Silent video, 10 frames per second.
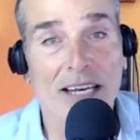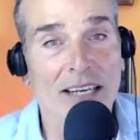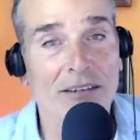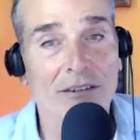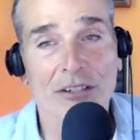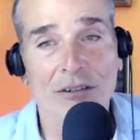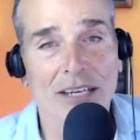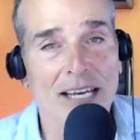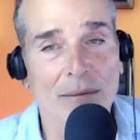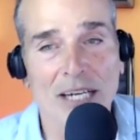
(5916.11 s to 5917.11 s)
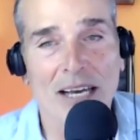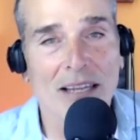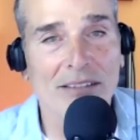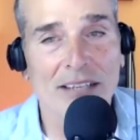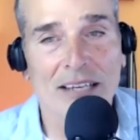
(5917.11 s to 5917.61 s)
I interviewed uh, Eben
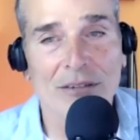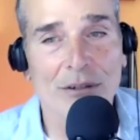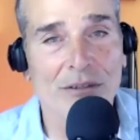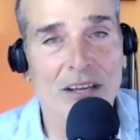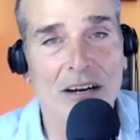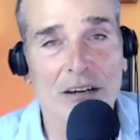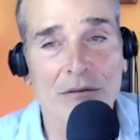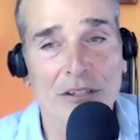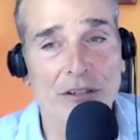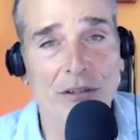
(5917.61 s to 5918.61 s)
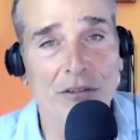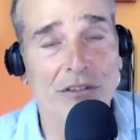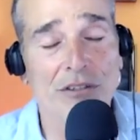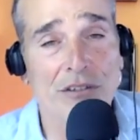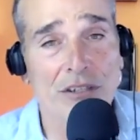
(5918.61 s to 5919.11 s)
Alexander, who's the Harvard
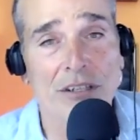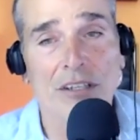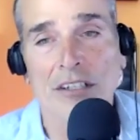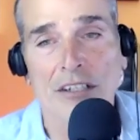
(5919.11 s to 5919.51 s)
neurosurgeon,